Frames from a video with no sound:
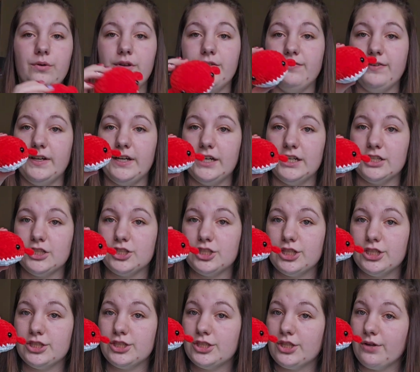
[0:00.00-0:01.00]
we
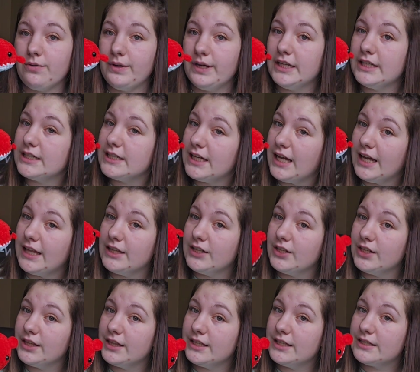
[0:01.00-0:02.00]
finished sewing
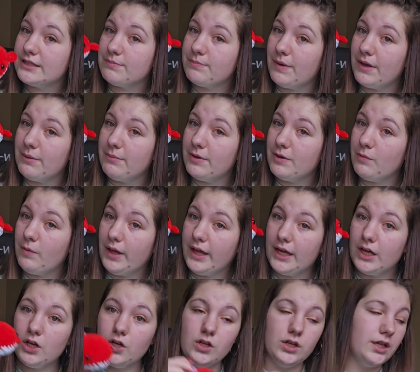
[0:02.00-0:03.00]
together this baby whale,
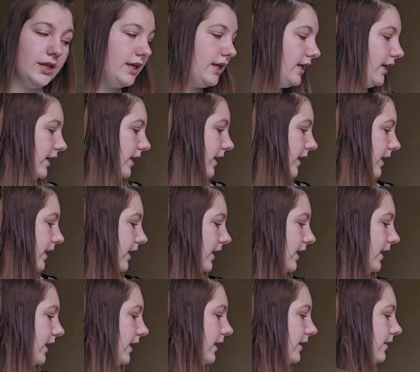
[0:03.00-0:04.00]

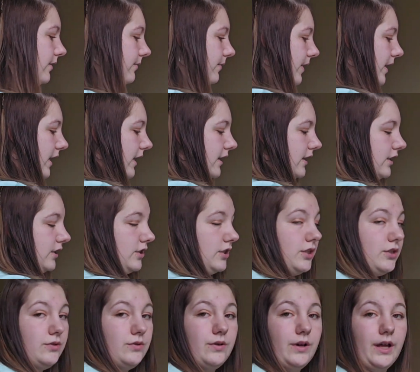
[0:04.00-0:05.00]
and then we got the
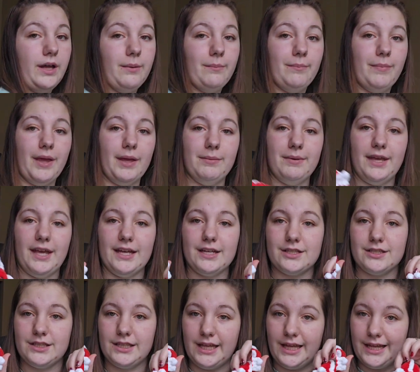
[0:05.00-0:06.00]
two baby
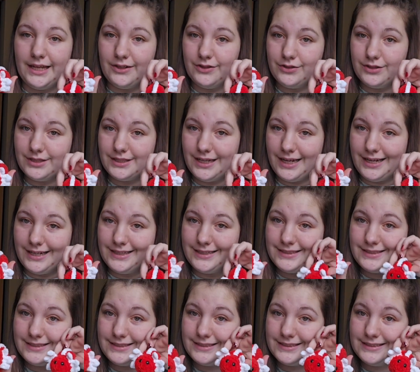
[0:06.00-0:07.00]
axolotls
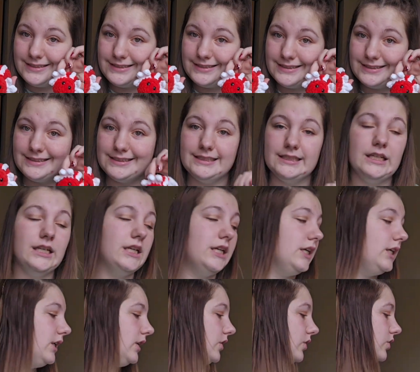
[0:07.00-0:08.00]
done.
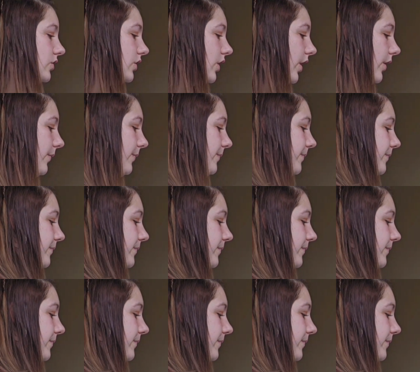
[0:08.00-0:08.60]
So